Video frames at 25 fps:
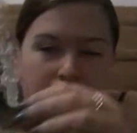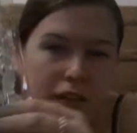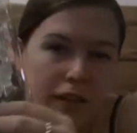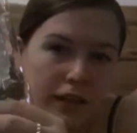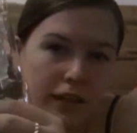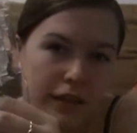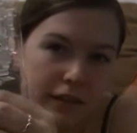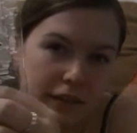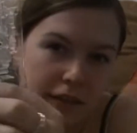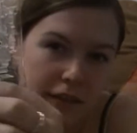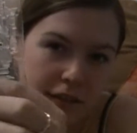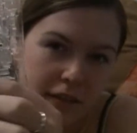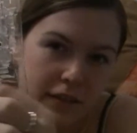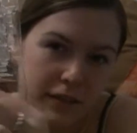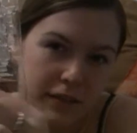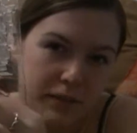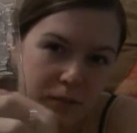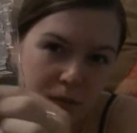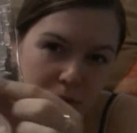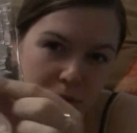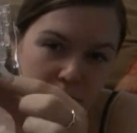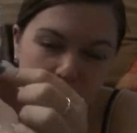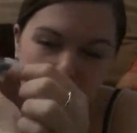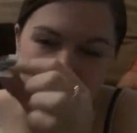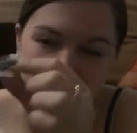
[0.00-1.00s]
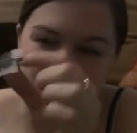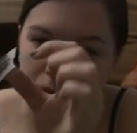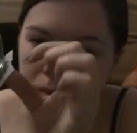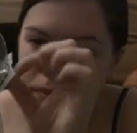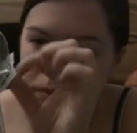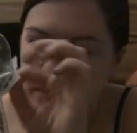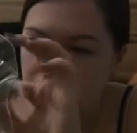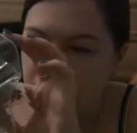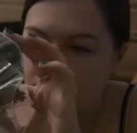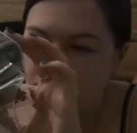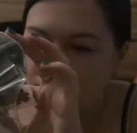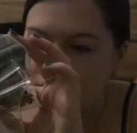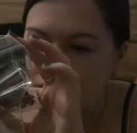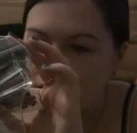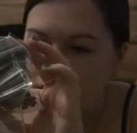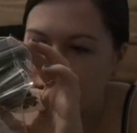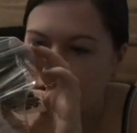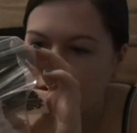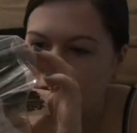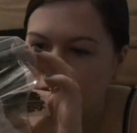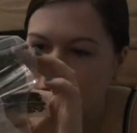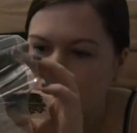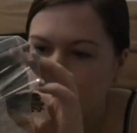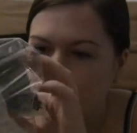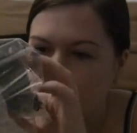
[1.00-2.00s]
and this stuff moves about a bit as
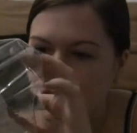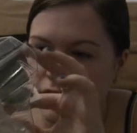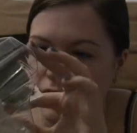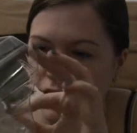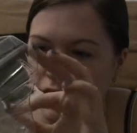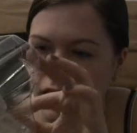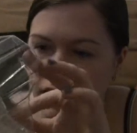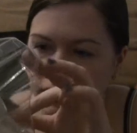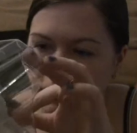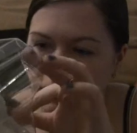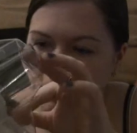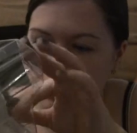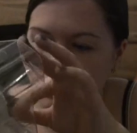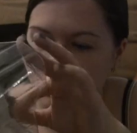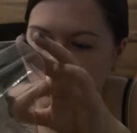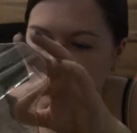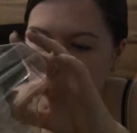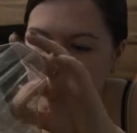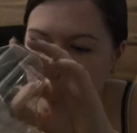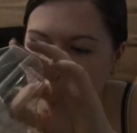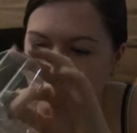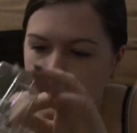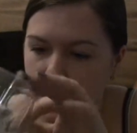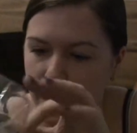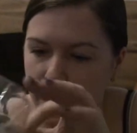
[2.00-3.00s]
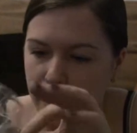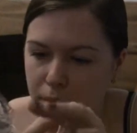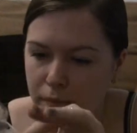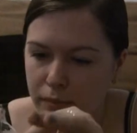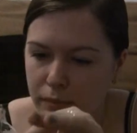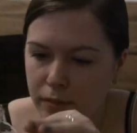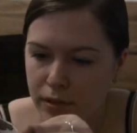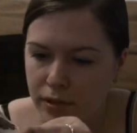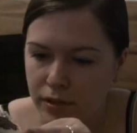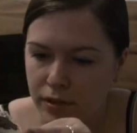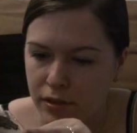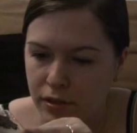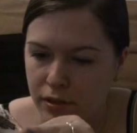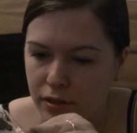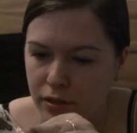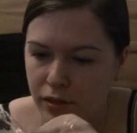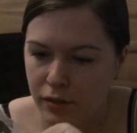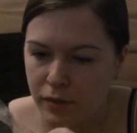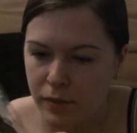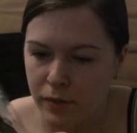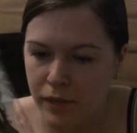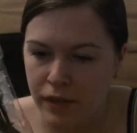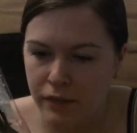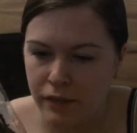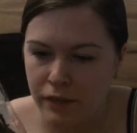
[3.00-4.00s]
well as all his flaps. So he's
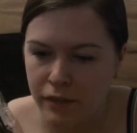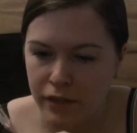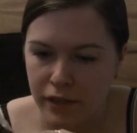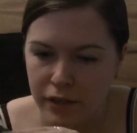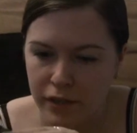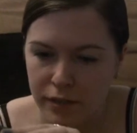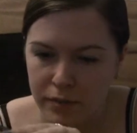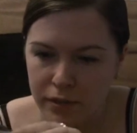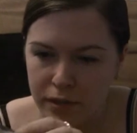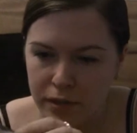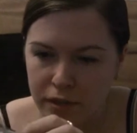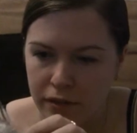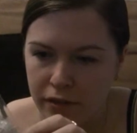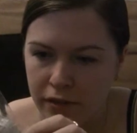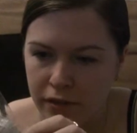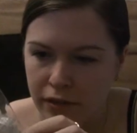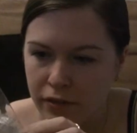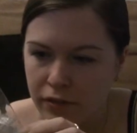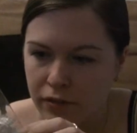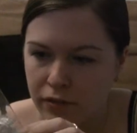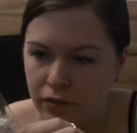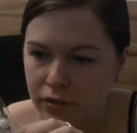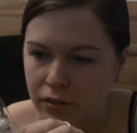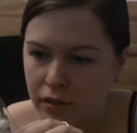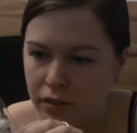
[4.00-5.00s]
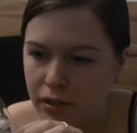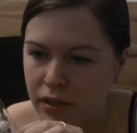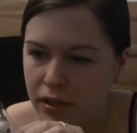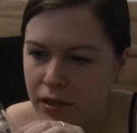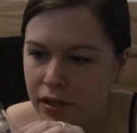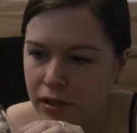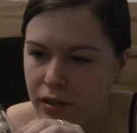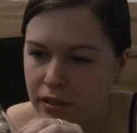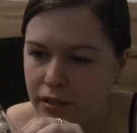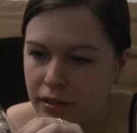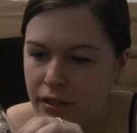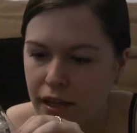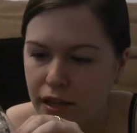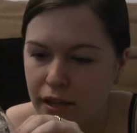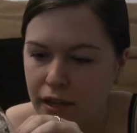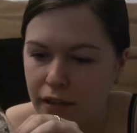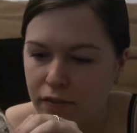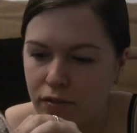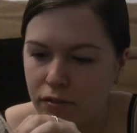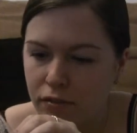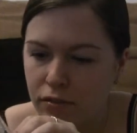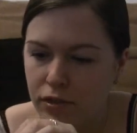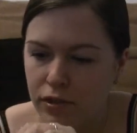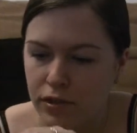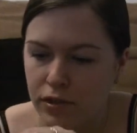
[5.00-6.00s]
made of a nice material. Sadly, of
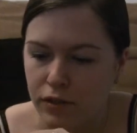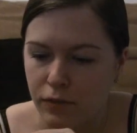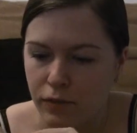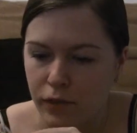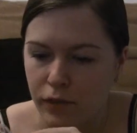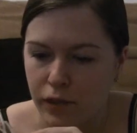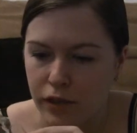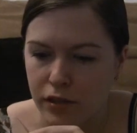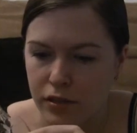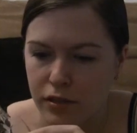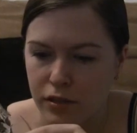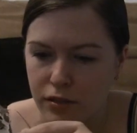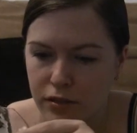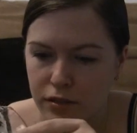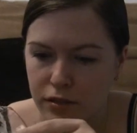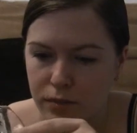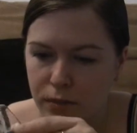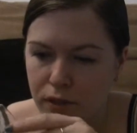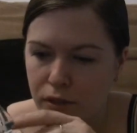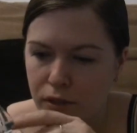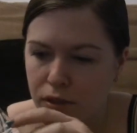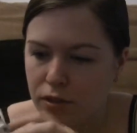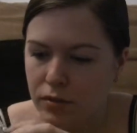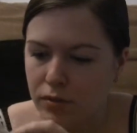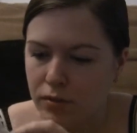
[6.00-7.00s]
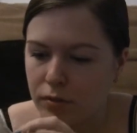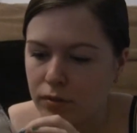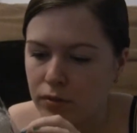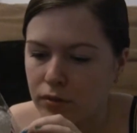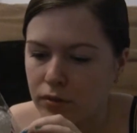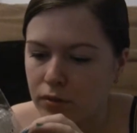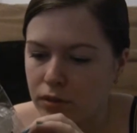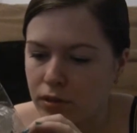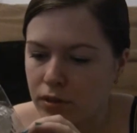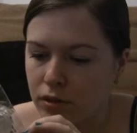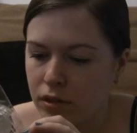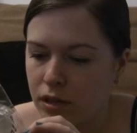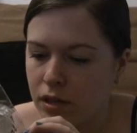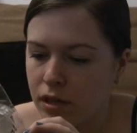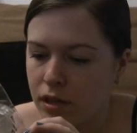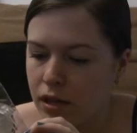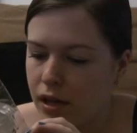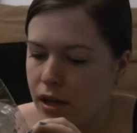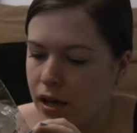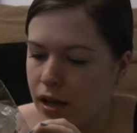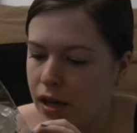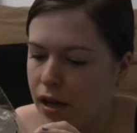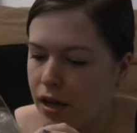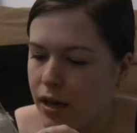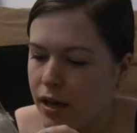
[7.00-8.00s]
course, he's a figure, so he's posable.
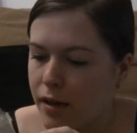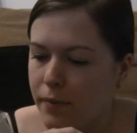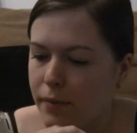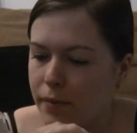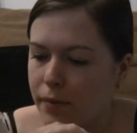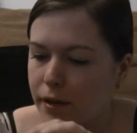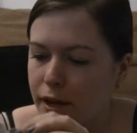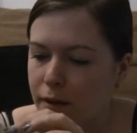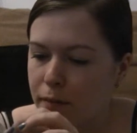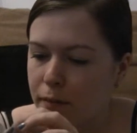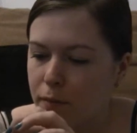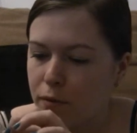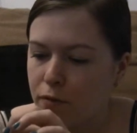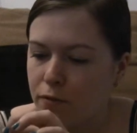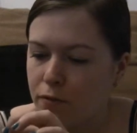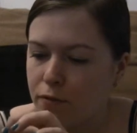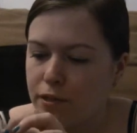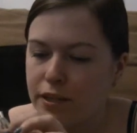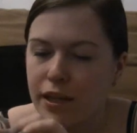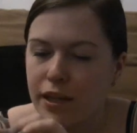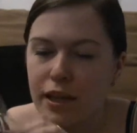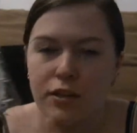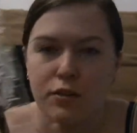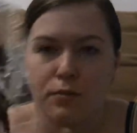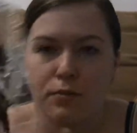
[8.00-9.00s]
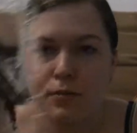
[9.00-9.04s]
I'm more of a statue